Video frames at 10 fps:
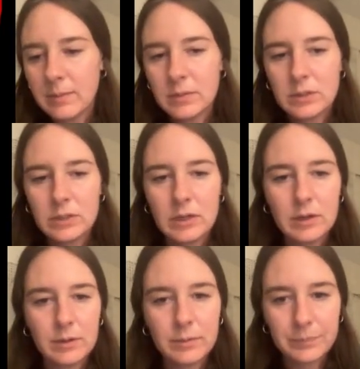
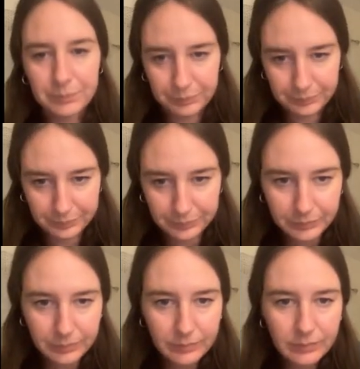So
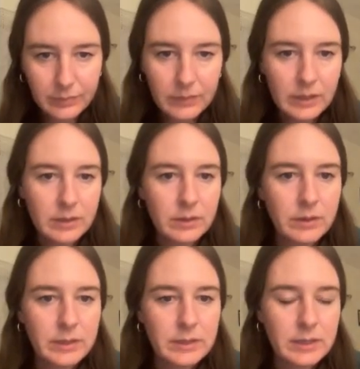
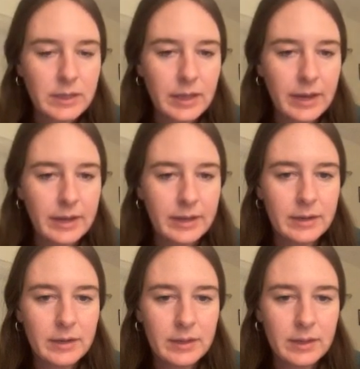notice that
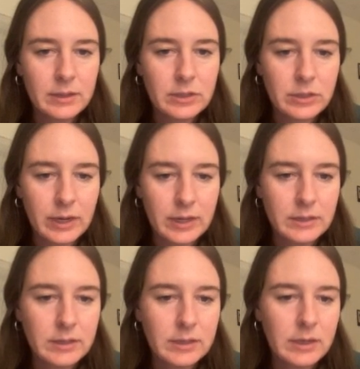this
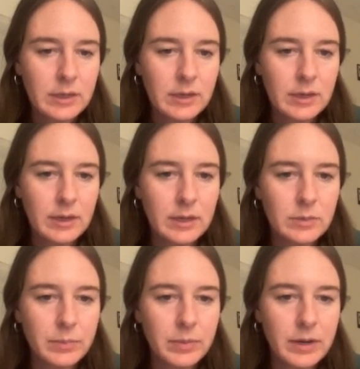strand is
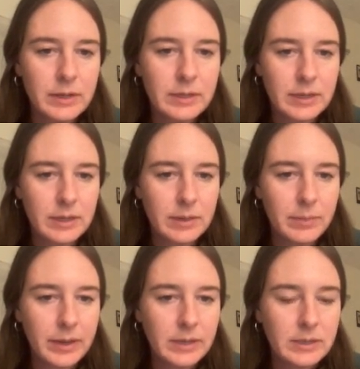bonded, the
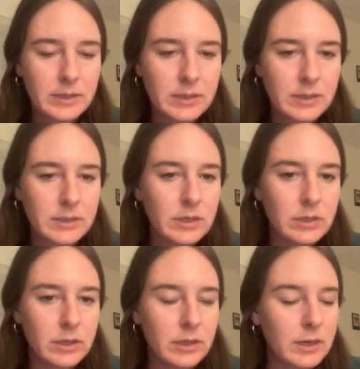bases in the
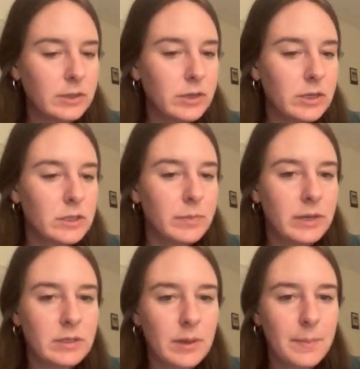center, the nitrogenous bases are